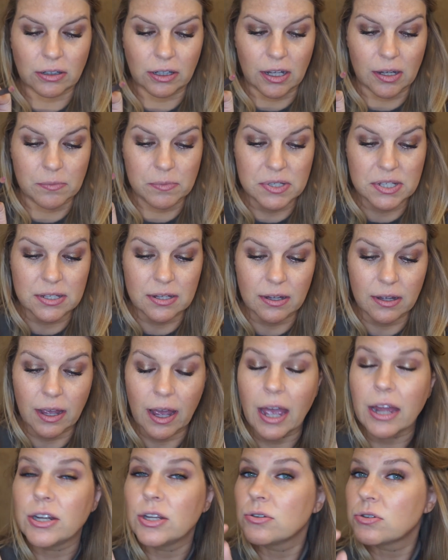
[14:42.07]
lips,
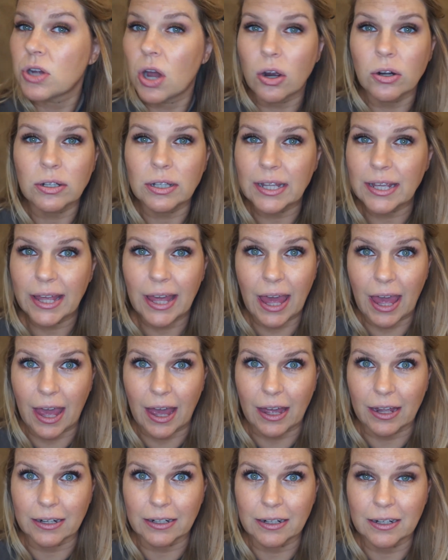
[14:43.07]
and you totally
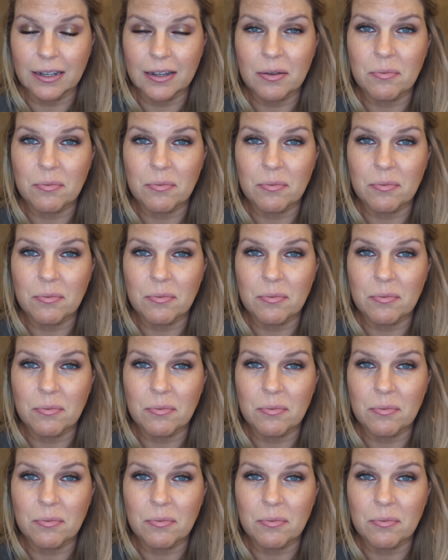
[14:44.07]
can,